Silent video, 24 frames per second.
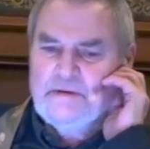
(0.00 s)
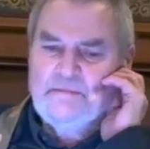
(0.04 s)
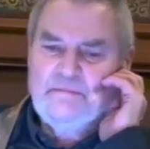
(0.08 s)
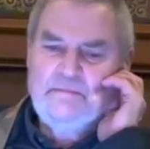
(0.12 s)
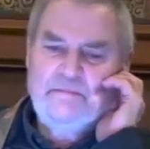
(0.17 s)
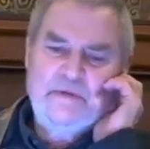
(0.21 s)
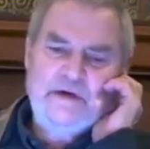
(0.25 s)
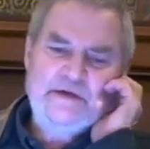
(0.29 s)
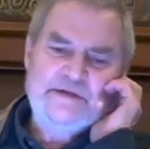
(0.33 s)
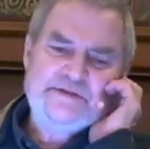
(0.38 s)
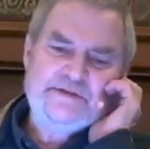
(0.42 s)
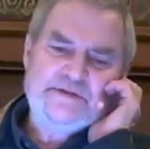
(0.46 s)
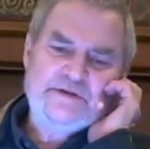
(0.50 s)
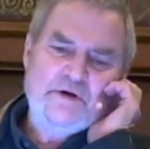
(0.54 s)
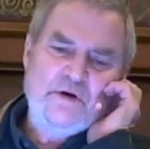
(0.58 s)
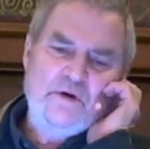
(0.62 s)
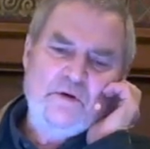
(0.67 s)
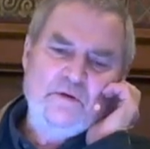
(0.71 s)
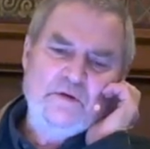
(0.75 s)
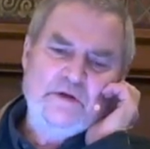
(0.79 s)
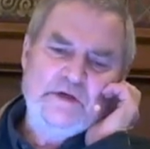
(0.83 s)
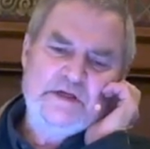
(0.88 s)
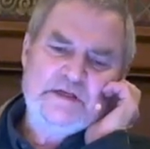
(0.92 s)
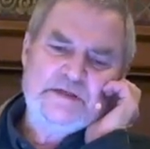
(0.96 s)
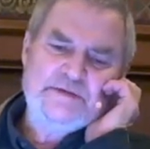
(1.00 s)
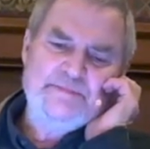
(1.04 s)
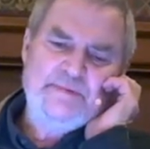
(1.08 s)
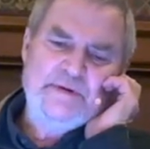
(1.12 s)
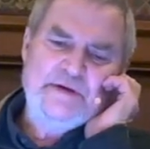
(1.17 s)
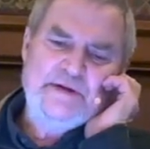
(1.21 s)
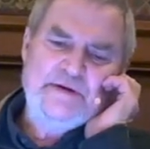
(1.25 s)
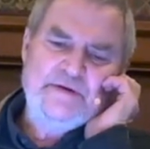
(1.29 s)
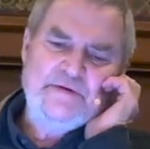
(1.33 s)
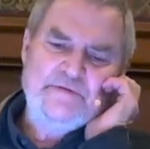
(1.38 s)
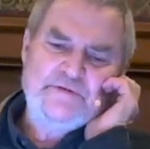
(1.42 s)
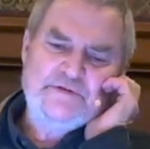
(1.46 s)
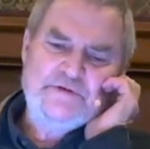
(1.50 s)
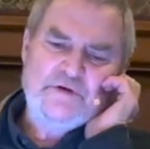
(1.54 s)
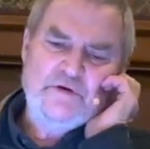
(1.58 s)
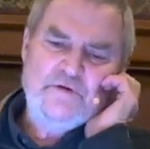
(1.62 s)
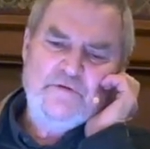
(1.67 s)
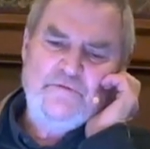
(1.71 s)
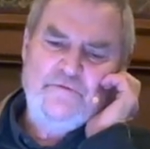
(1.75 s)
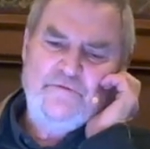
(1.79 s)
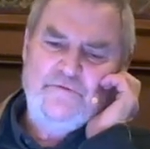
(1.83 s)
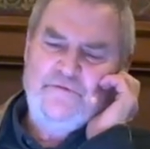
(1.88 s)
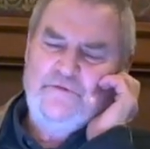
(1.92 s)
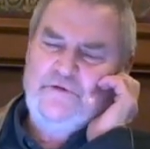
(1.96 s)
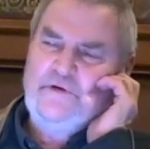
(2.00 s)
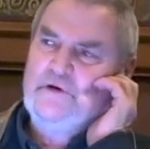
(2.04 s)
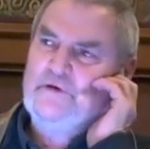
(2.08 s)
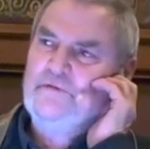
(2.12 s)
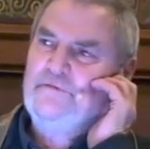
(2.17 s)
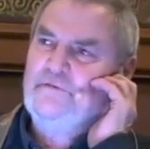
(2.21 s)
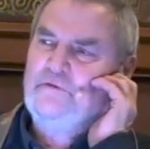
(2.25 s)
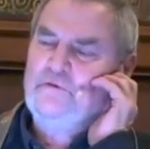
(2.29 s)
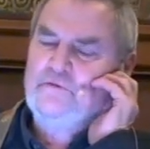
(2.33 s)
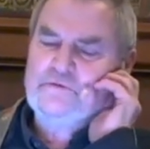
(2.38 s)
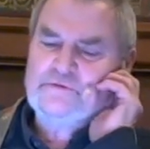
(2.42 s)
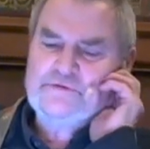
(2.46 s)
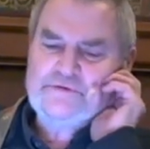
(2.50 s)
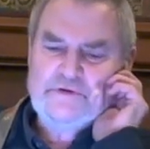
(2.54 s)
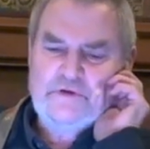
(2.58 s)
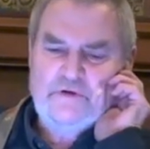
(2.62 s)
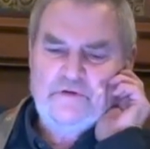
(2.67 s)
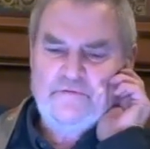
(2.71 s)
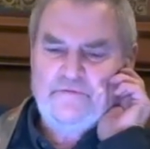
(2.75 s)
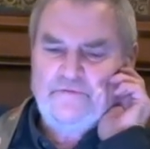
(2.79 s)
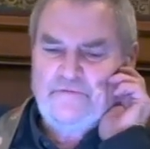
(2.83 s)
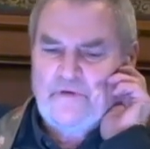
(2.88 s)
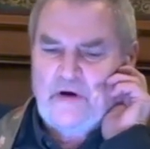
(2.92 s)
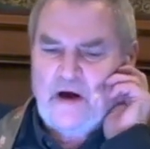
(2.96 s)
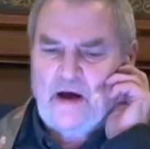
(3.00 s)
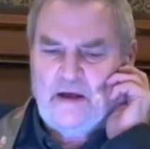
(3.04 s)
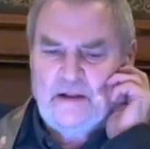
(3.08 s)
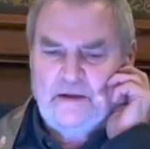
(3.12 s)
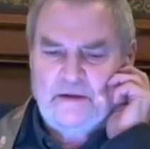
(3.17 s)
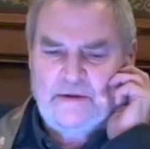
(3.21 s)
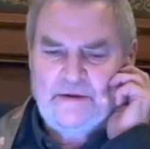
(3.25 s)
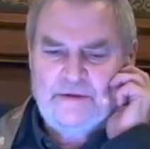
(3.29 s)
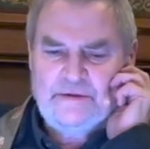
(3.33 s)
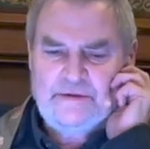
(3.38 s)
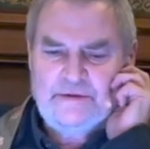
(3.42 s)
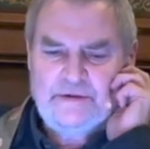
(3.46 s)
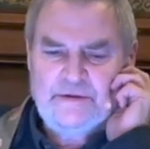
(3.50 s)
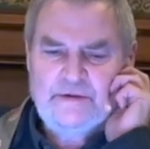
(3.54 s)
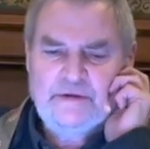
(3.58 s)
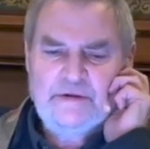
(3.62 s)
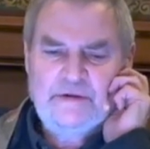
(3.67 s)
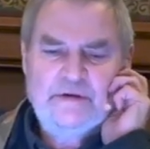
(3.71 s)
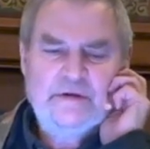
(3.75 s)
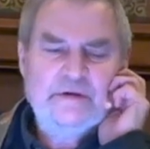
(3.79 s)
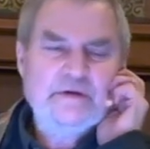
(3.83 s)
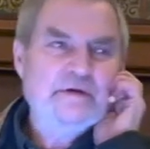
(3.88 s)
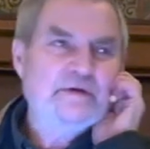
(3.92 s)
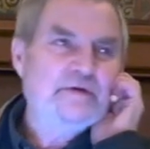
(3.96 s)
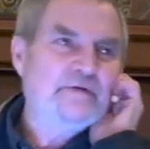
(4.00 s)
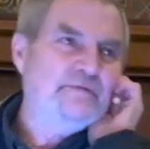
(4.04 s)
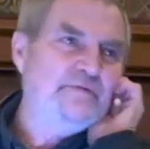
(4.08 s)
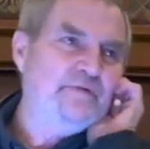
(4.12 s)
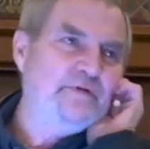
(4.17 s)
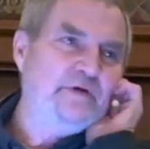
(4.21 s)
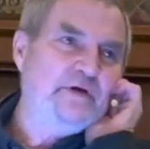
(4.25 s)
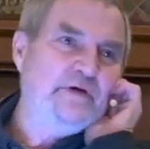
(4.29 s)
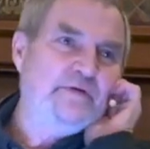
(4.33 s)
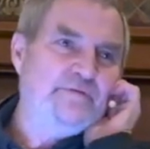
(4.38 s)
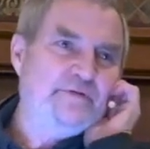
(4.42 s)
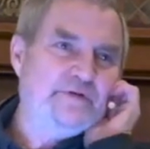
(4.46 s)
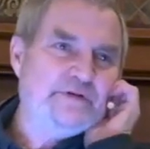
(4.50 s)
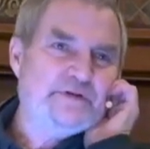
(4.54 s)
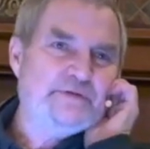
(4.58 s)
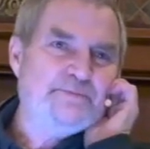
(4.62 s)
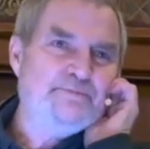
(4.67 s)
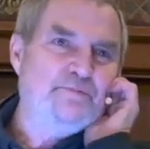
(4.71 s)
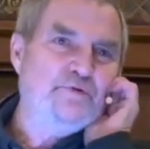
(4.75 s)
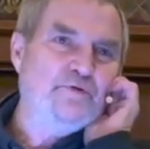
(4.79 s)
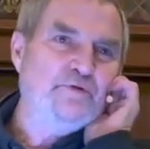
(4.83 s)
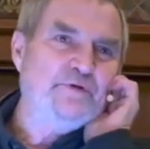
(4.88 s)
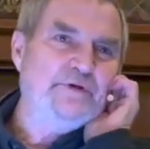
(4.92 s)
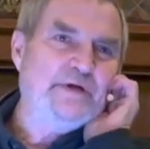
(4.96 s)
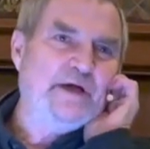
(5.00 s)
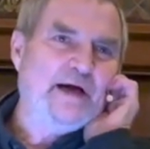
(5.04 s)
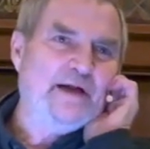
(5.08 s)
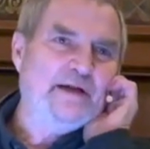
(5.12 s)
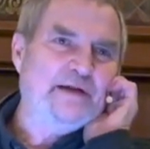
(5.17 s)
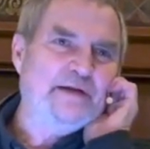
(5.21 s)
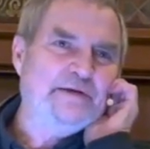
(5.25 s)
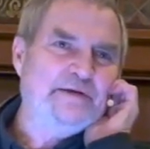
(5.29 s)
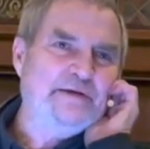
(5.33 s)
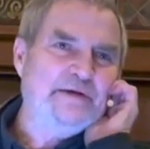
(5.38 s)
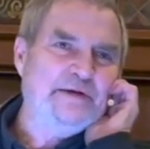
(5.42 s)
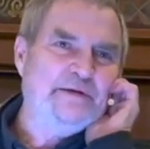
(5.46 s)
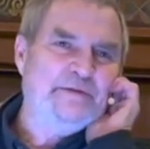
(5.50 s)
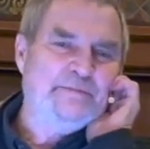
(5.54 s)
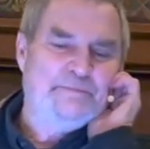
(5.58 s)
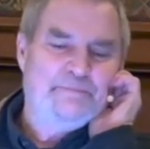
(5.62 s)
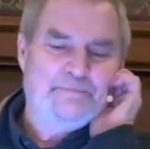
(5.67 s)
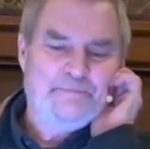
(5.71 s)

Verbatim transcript: My soul has been so fearful, so violent, forgive its brutality.